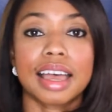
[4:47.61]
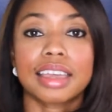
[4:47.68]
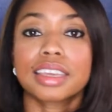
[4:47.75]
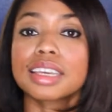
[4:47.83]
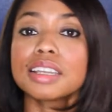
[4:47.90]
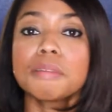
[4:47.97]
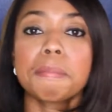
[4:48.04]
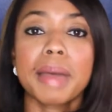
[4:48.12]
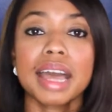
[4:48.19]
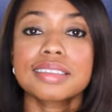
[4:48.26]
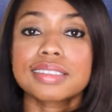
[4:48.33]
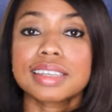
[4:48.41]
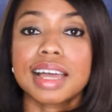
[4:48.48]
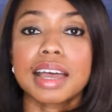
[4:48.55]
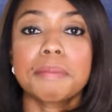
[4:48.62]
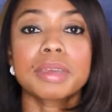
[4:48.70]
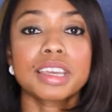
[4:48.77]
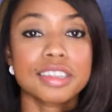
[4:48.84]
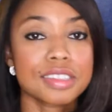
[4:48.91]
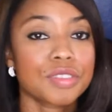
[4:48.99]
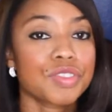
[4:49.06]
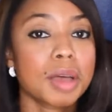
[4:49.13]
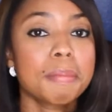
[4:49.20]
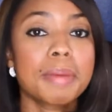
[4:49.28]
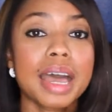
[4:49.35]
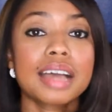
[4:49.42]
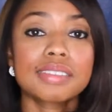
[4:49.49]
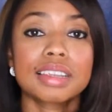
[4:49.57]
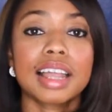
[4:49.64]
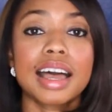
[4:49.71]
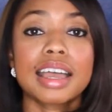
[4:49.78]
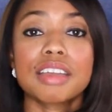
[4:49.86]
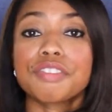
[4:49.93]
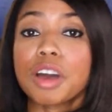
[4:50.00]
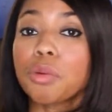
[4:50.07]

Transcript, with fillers: I couldn't backslide because if I backslide,